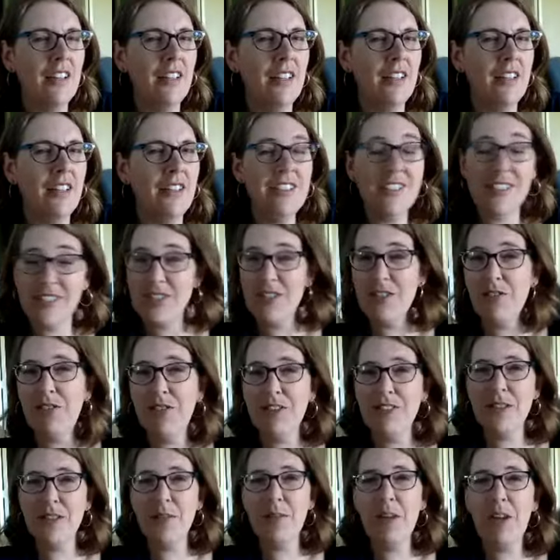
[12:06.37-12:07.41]
"This is the
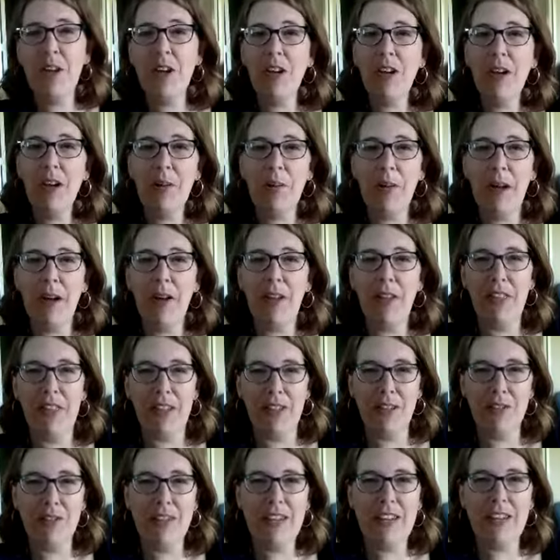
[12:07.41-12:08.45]
first I'm hearing about that
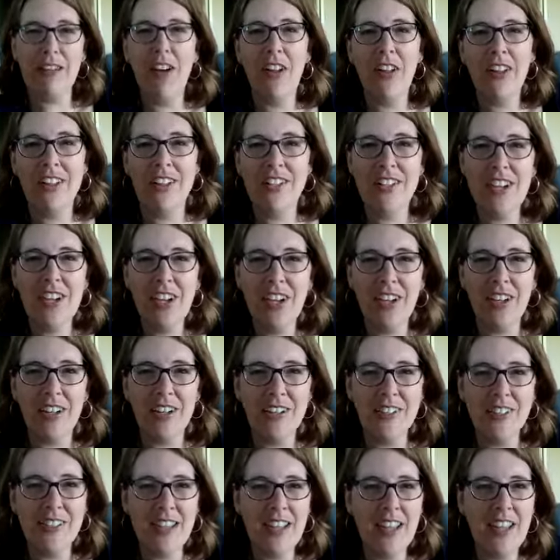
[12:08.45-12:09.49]
you need
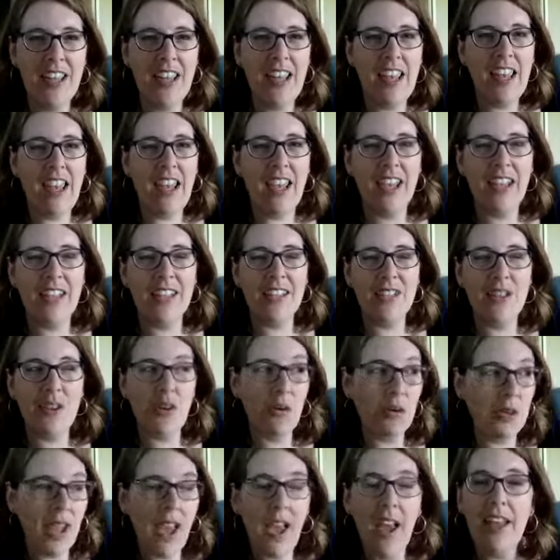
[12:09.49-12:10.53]
volunteers." And oh
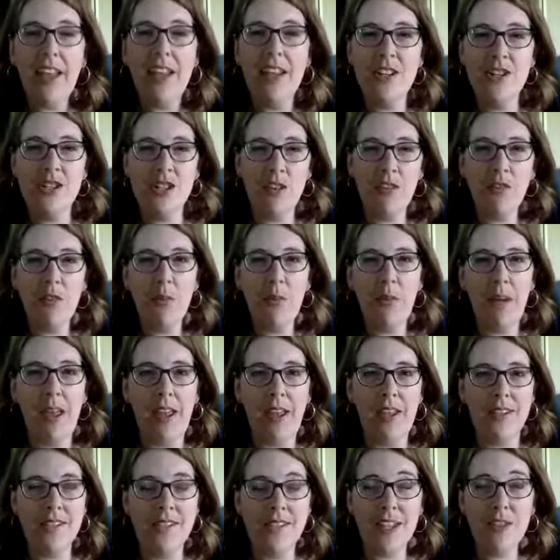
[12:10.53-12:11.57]
yeah, I can shuffle my
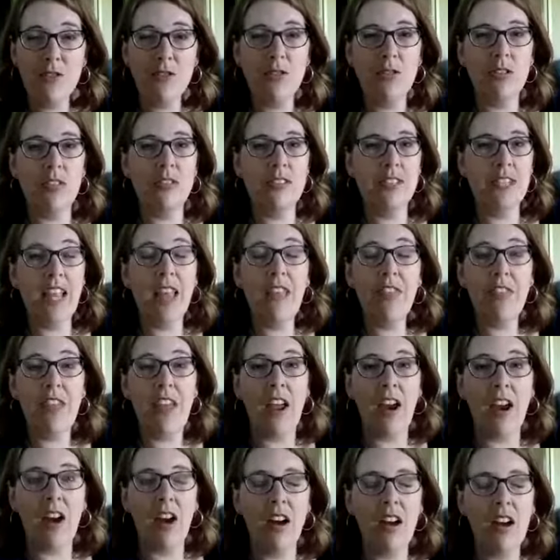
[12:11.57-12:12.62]
schedule to get
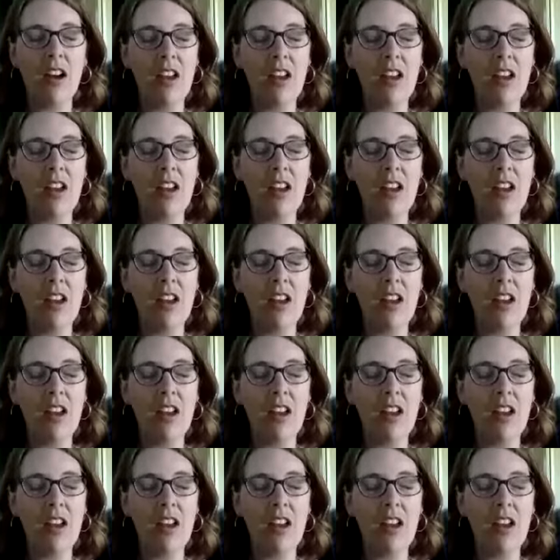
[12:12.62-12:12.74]
there,